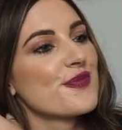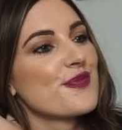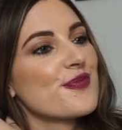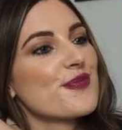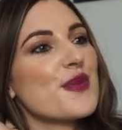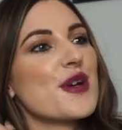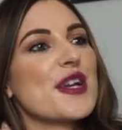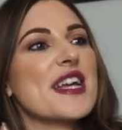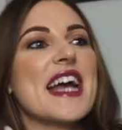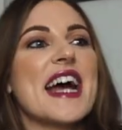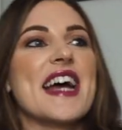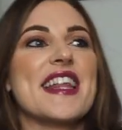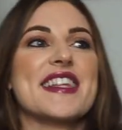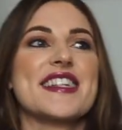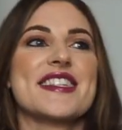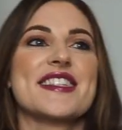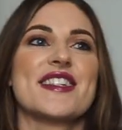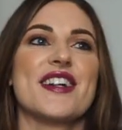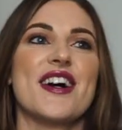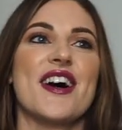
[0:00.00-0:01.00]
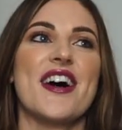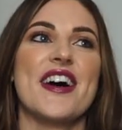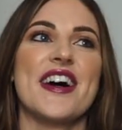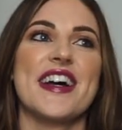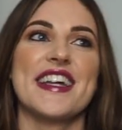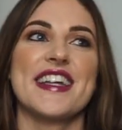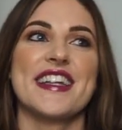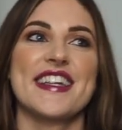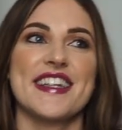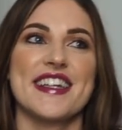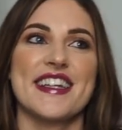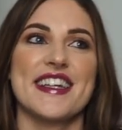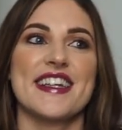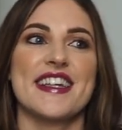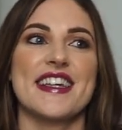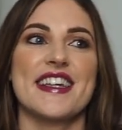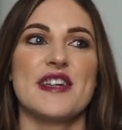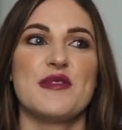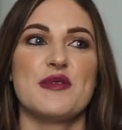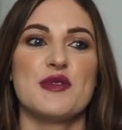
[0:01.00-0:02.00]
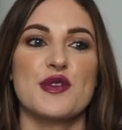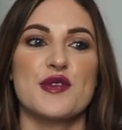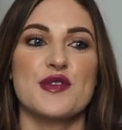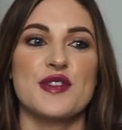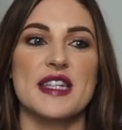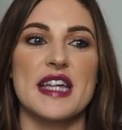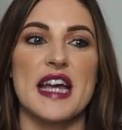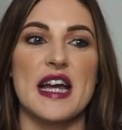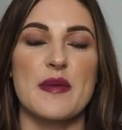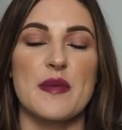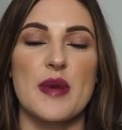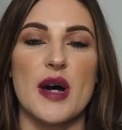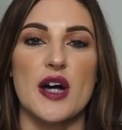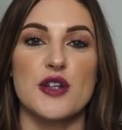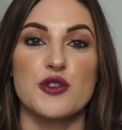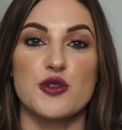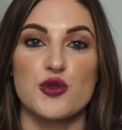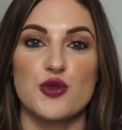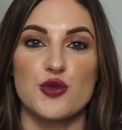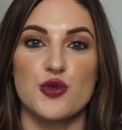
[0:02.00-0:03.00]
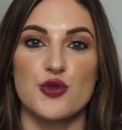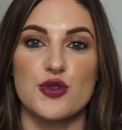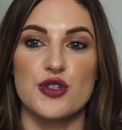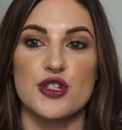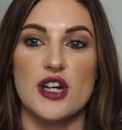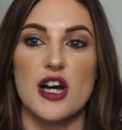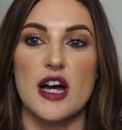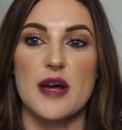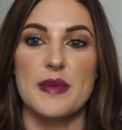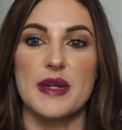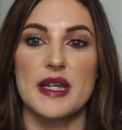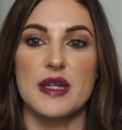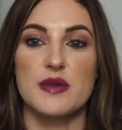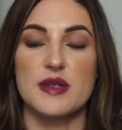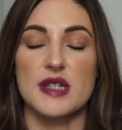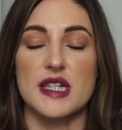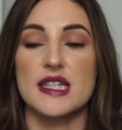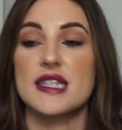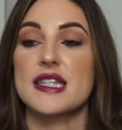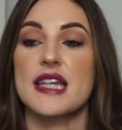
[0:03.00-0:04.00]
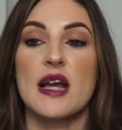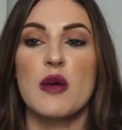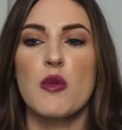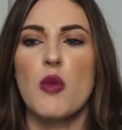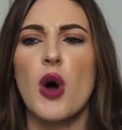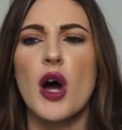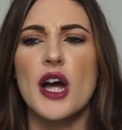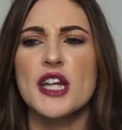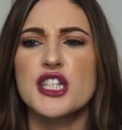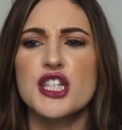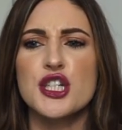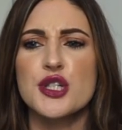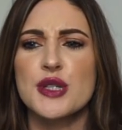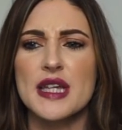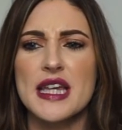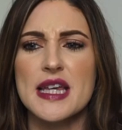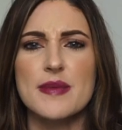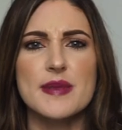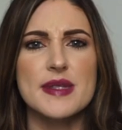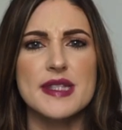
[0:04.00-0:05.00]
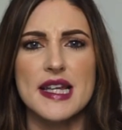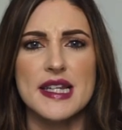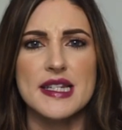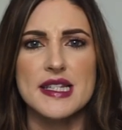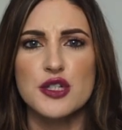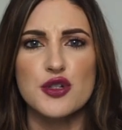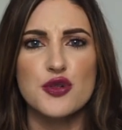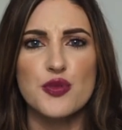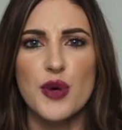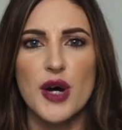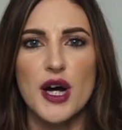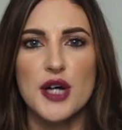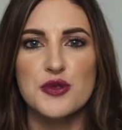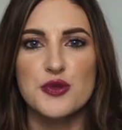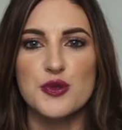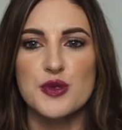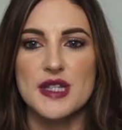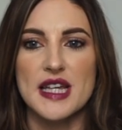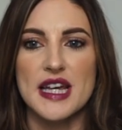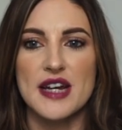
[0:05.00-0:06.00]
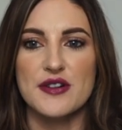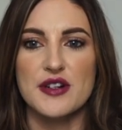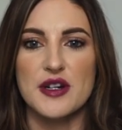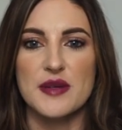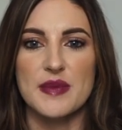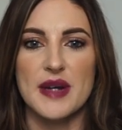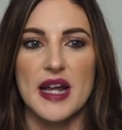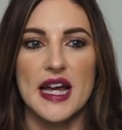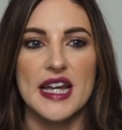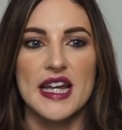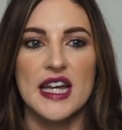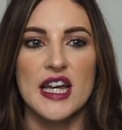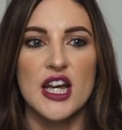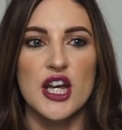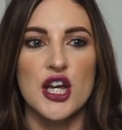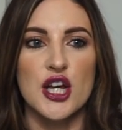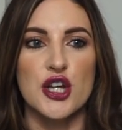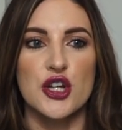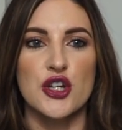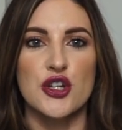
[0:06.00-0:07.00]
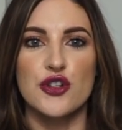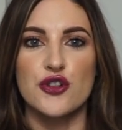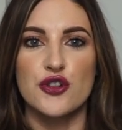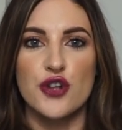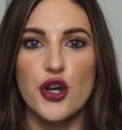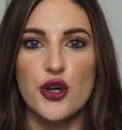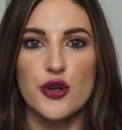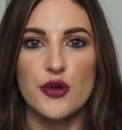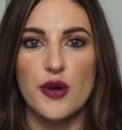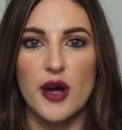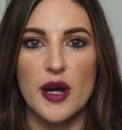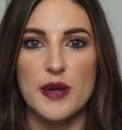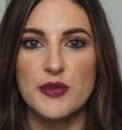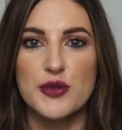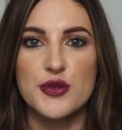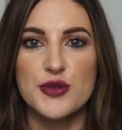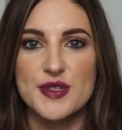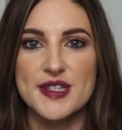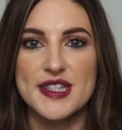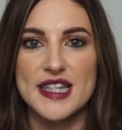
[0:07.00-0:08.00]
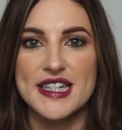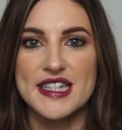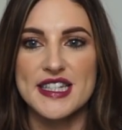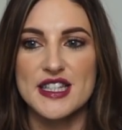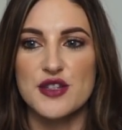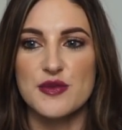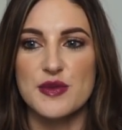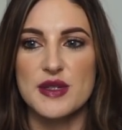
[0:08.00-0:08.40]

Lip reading: But yeah, this guy, he was obviously getting parcels all the time, and he was like saying, "Why do you keep sending your parcels here?" And I'm like, "No, I'm not sending them.